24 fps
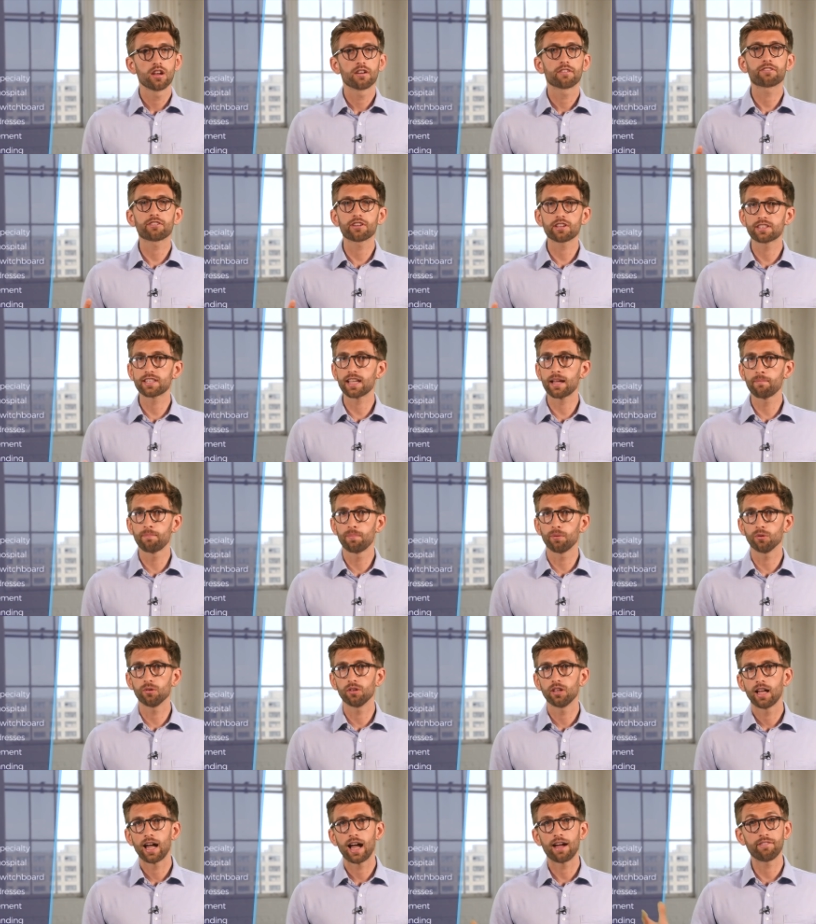For
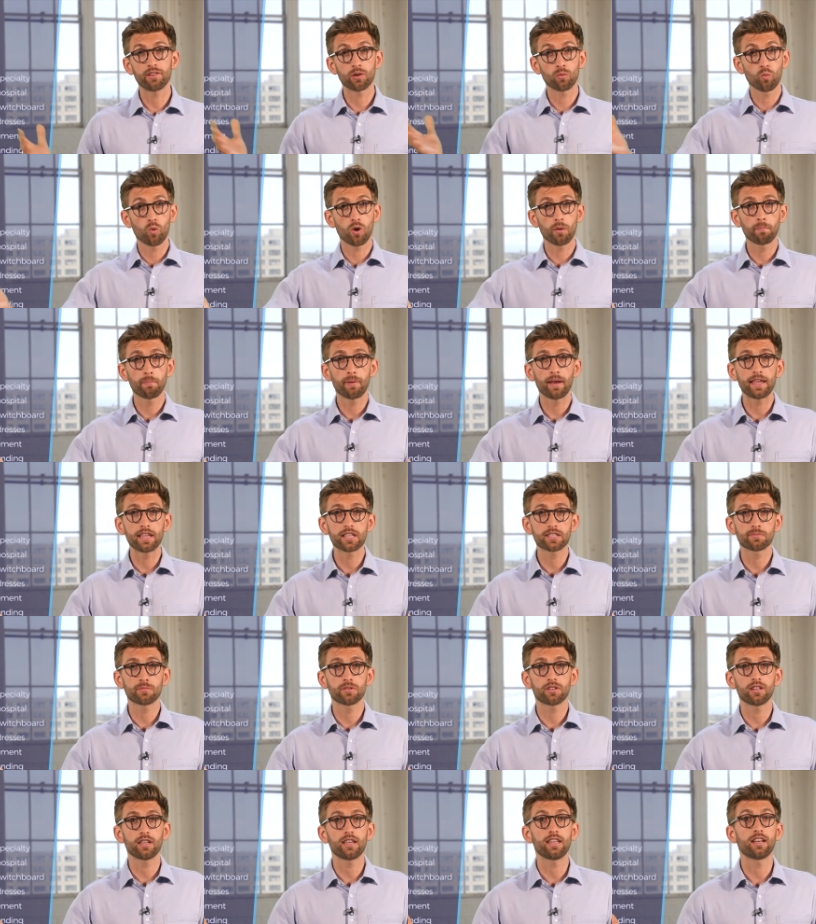example, having one
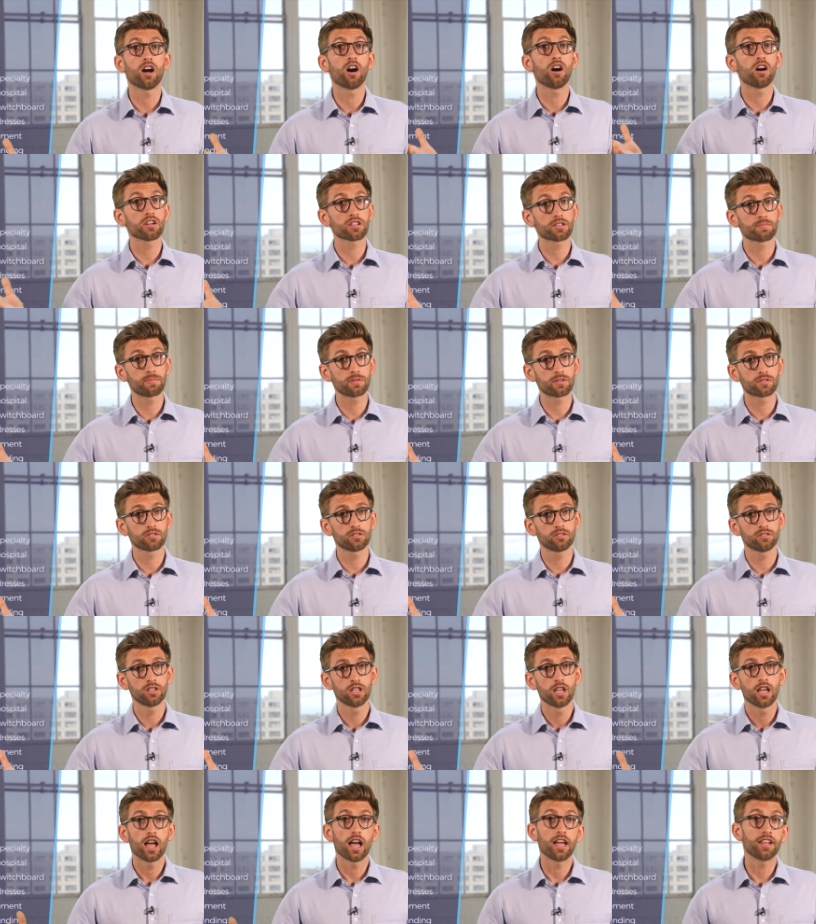placement in a hospital
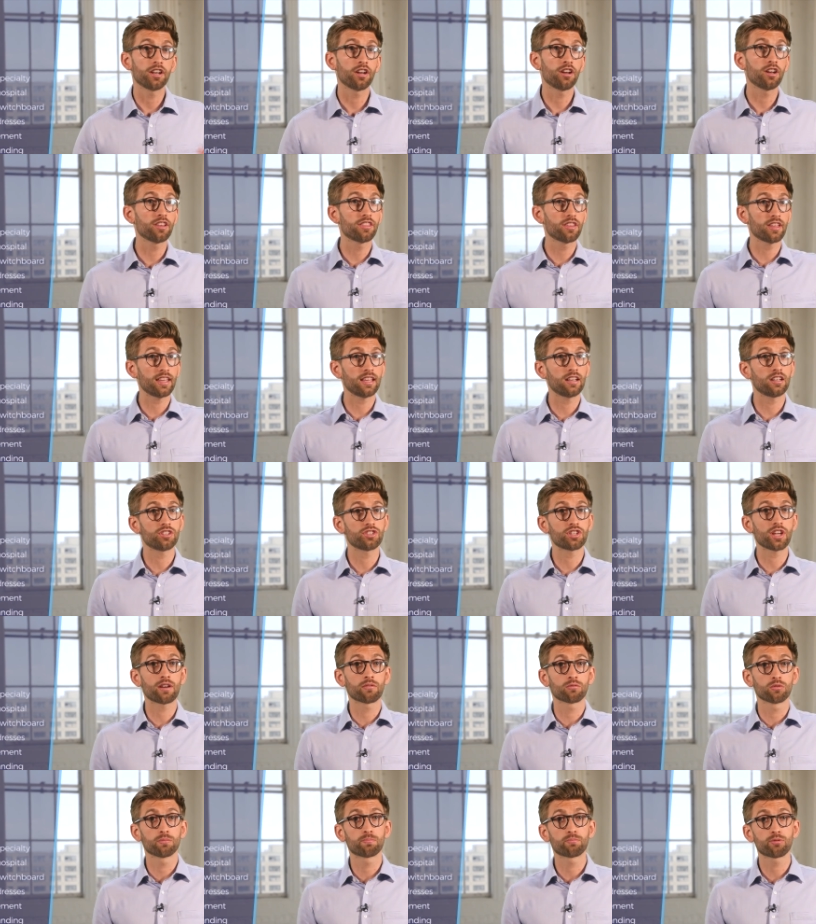and another in a
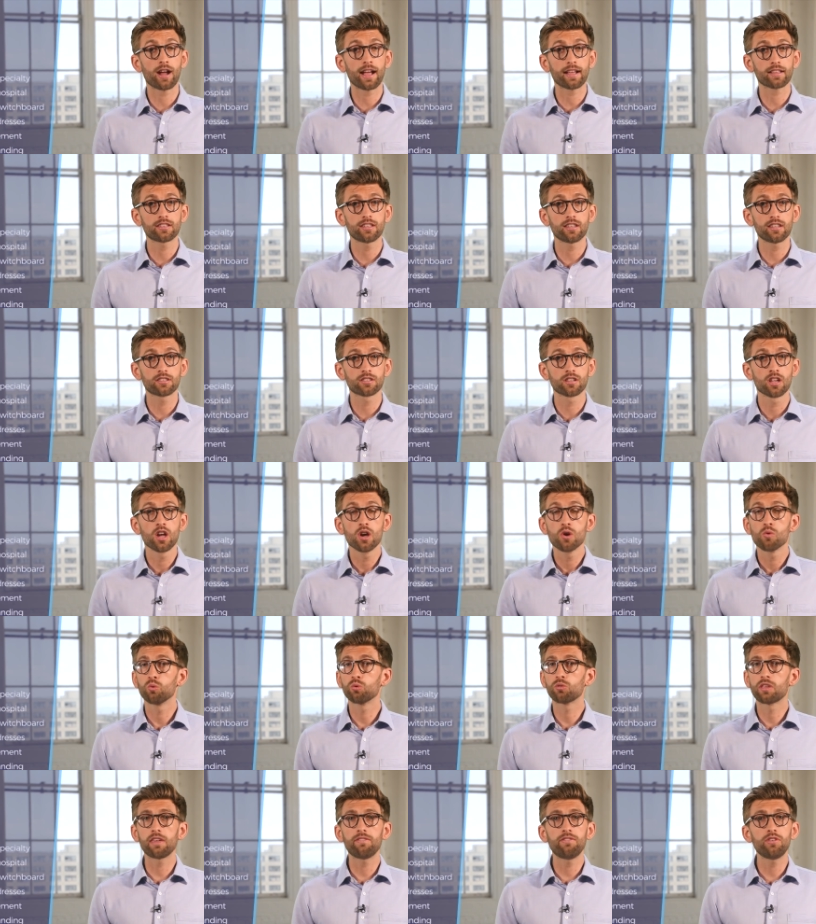general practice will
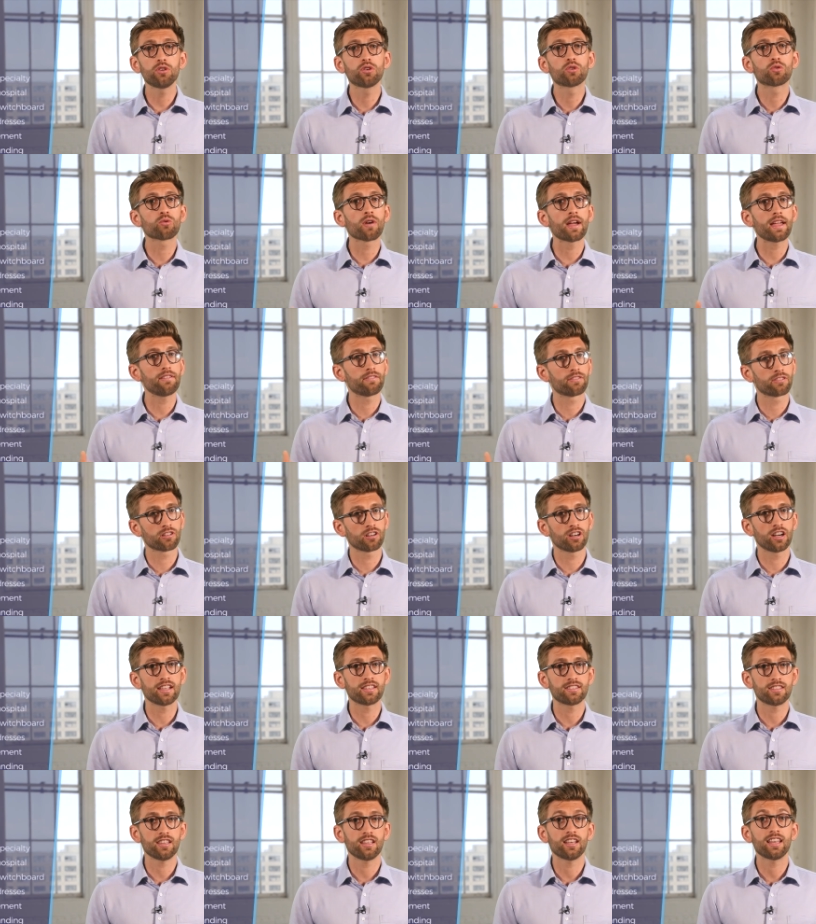give you great
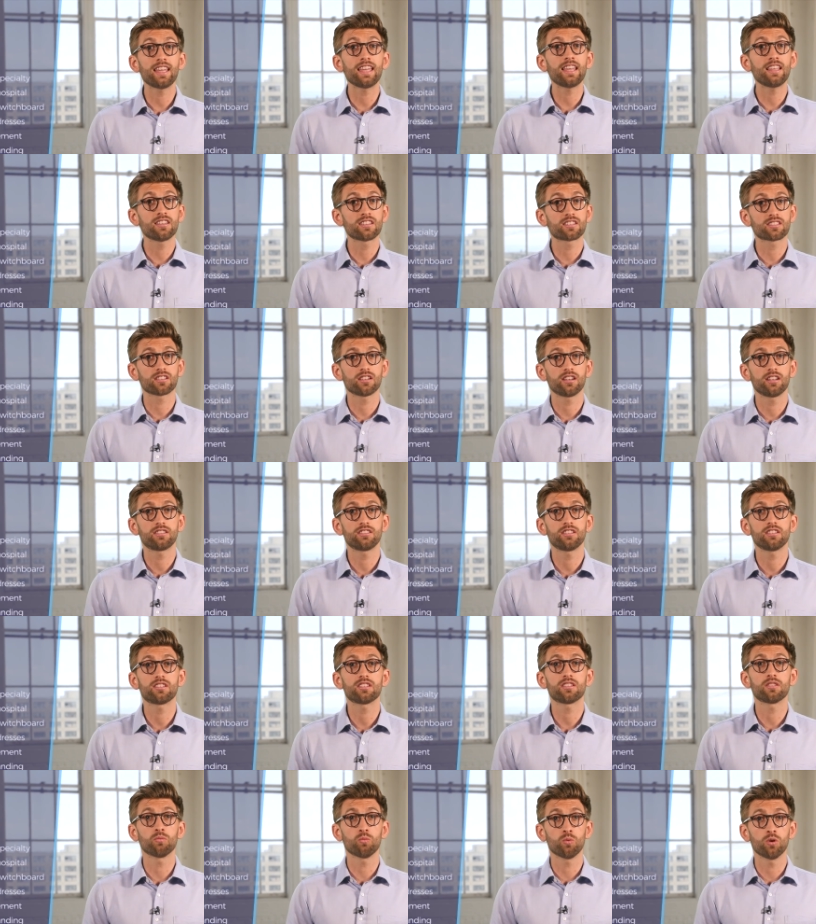variety and insight
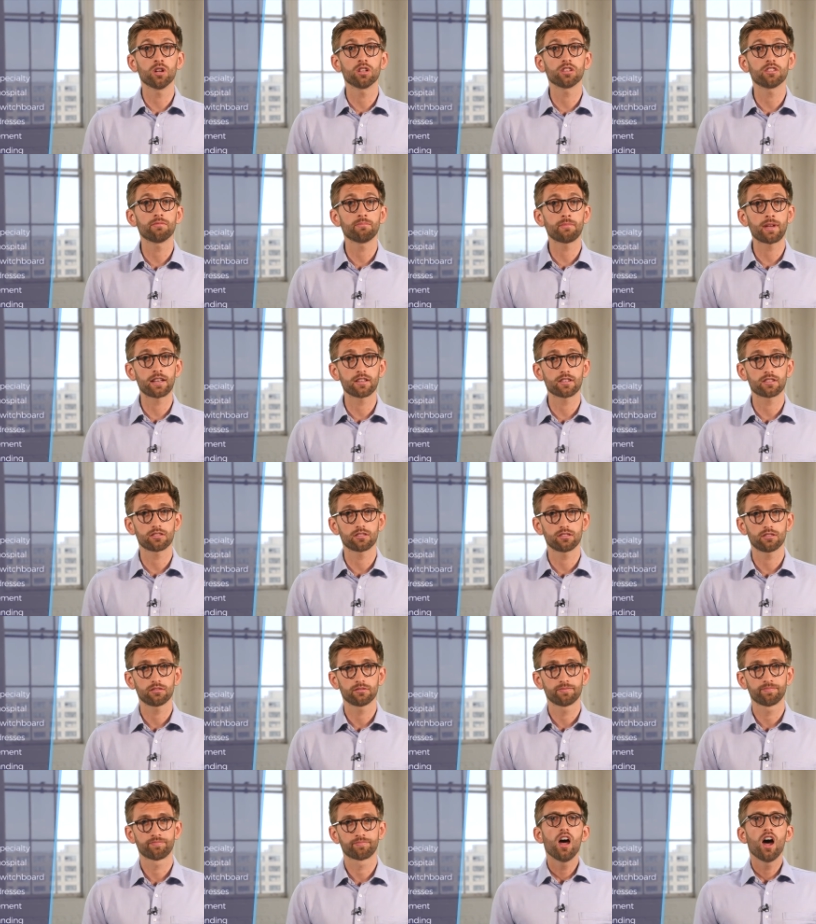into the world of medicine.
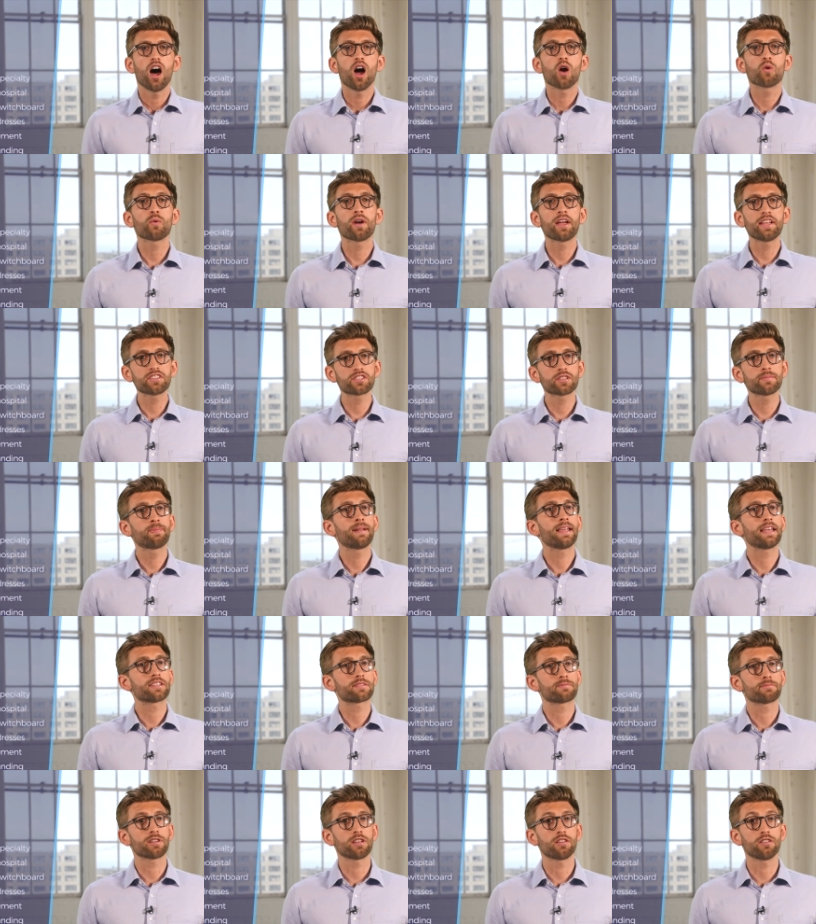Arrange the
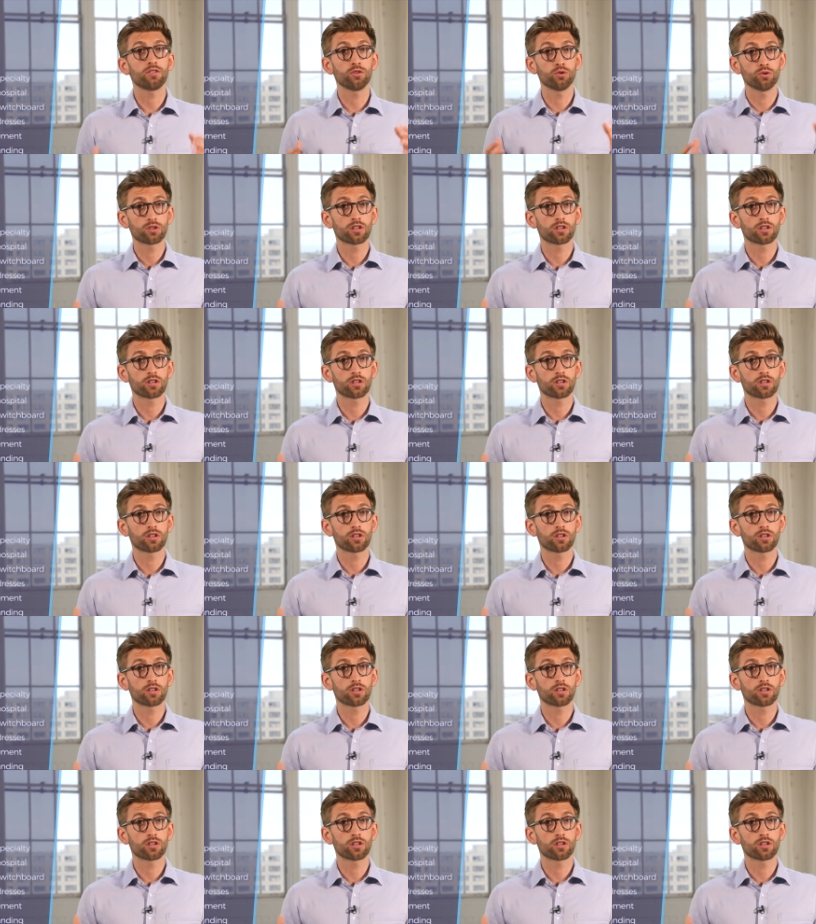placement at your